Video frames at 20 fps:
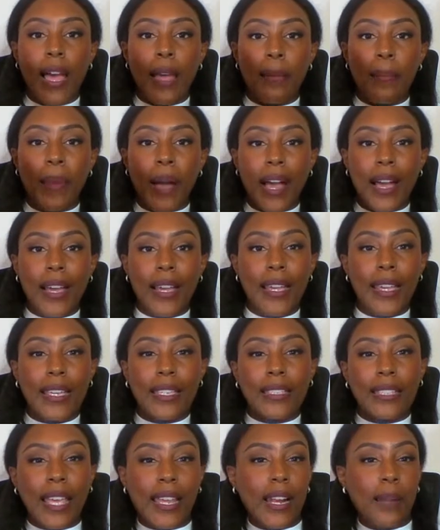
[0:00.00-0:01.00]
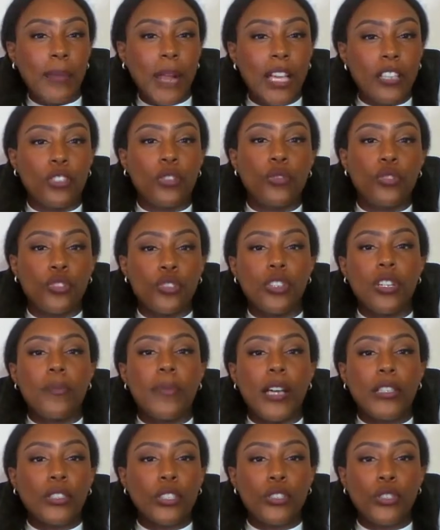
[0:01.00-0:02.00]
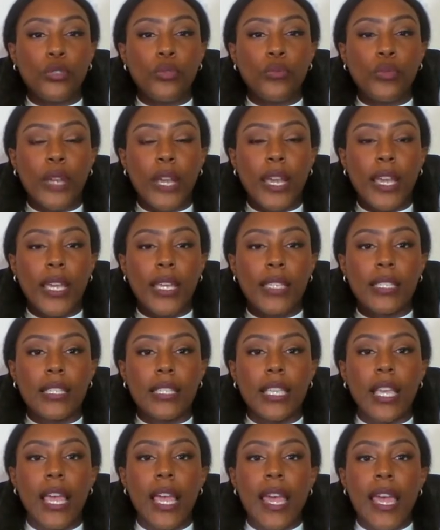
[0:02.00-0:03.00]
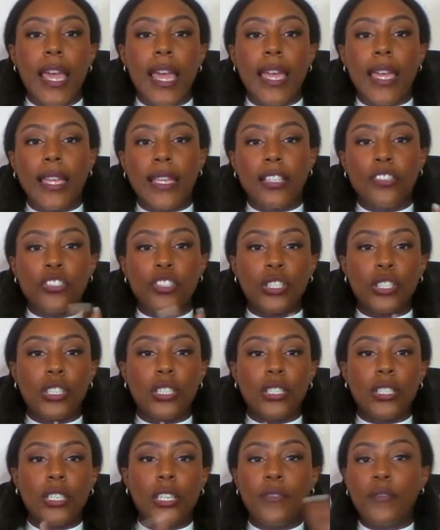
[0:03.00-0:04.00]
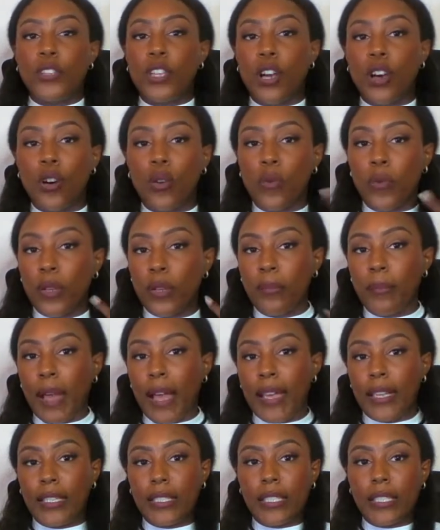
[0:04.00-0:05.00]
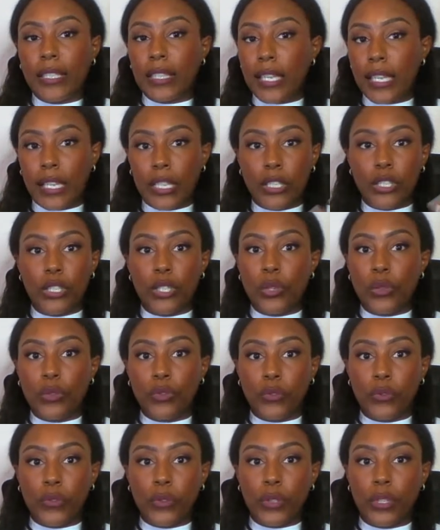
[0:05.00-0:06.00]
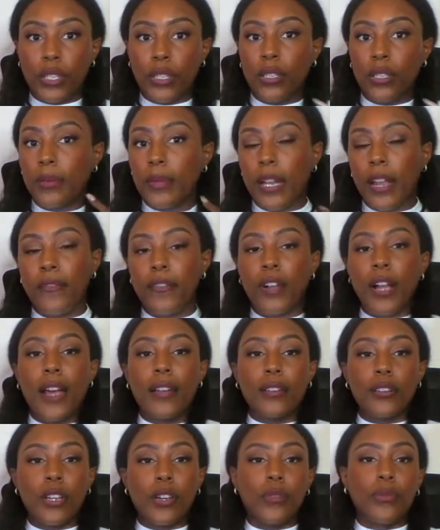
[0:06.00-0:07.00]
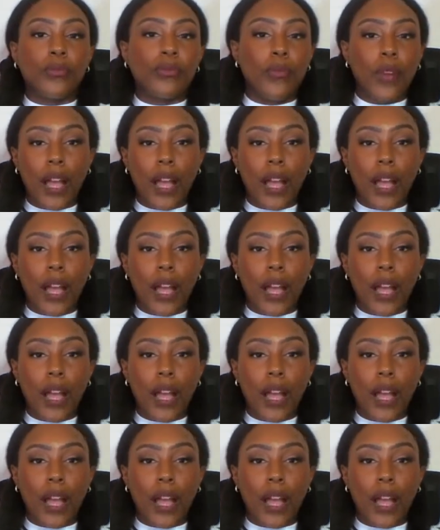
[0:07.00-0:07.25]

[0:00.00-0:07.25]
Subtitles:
buy and that I'm not so sure about, the new brands, and just give y'all what my thing sold for or whatever. I don't know.